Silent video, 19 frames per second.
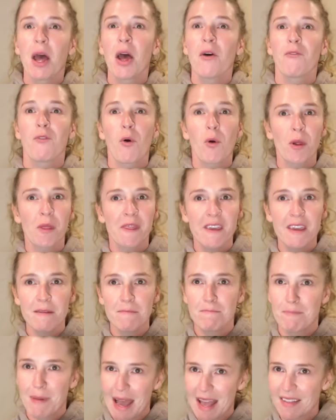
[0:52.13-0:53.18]
for the
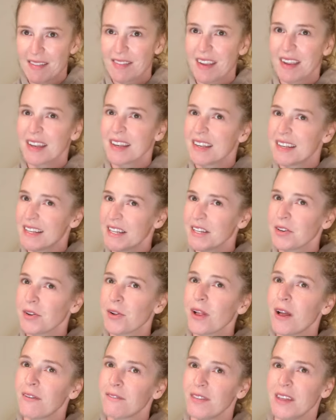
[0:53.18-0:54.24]
best deal
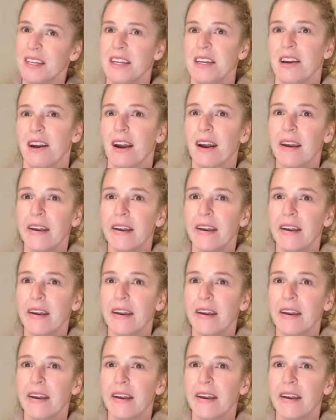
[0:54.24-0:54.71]
of the year,